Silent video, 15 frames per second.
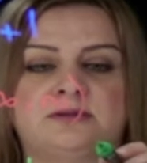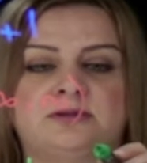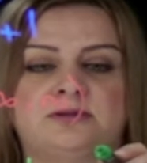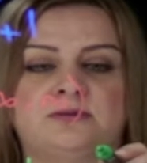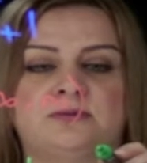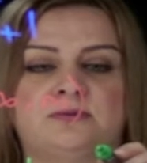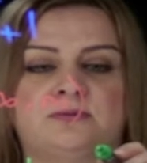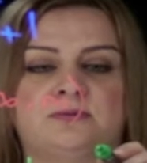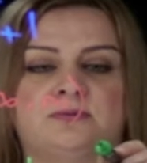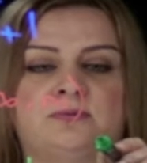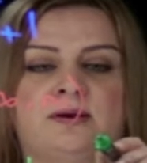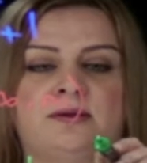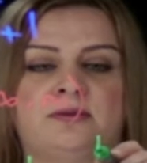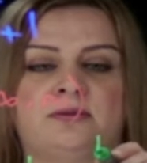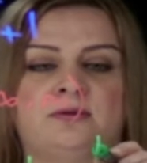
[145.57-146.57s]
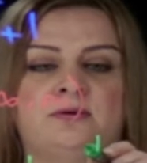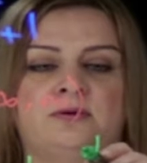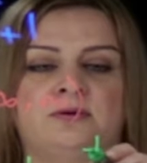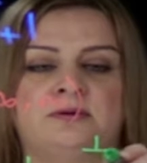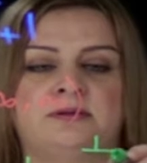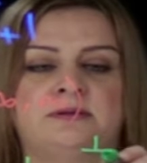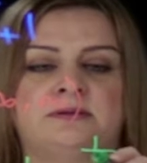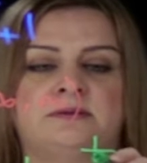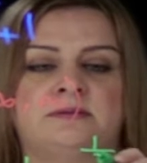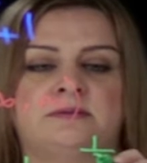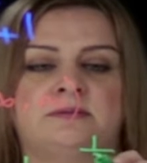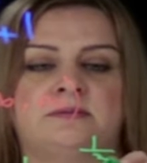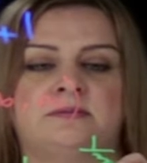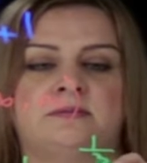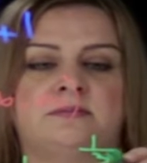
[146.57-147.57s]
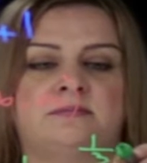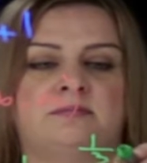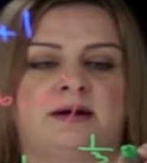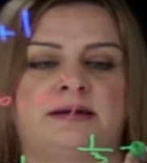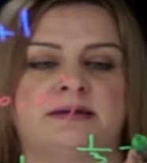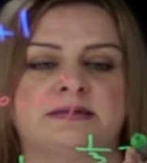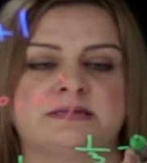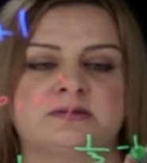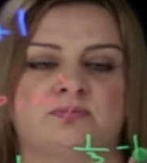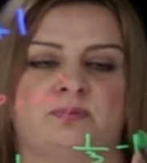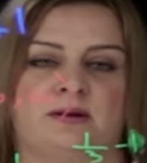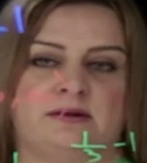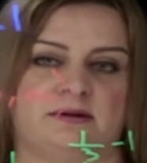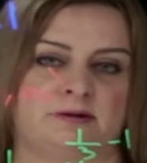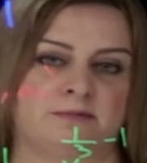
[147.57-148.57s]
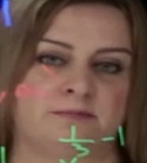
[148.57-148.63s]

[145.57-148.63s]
to 1/3 minus 1.